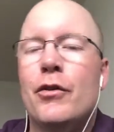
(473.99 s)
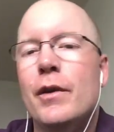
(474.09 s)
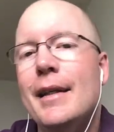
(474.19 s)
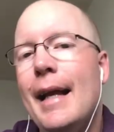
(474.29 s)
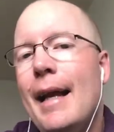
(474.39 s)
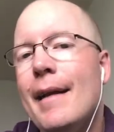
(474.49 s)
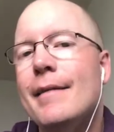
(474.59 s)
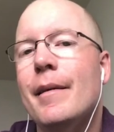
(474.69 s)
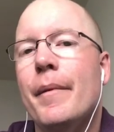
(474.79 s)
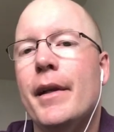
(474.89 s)
So it
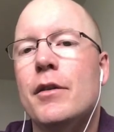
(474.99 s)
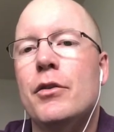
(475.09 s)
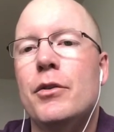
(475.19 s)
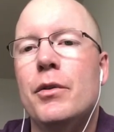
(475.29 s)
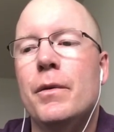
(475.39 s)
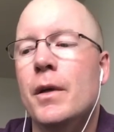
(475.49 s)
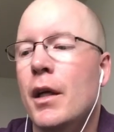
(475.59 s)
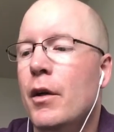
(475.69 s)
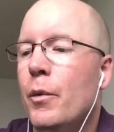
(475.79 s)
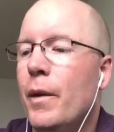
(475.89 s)
has something to do
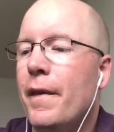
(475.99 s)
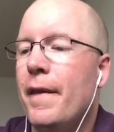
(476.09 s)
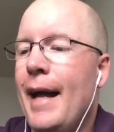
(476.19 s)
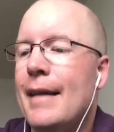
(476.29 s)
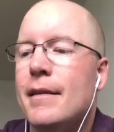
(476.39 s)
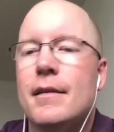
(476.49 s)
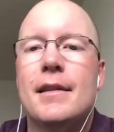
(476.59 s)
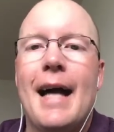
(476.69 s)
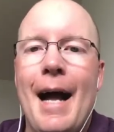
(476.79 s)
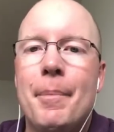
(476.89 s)
with that
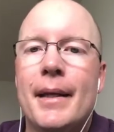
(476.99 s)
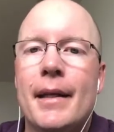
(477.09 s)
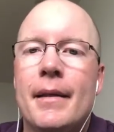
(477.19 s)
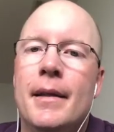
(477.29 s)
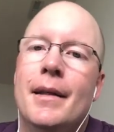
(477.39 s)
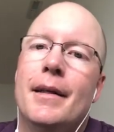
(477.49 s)
topic.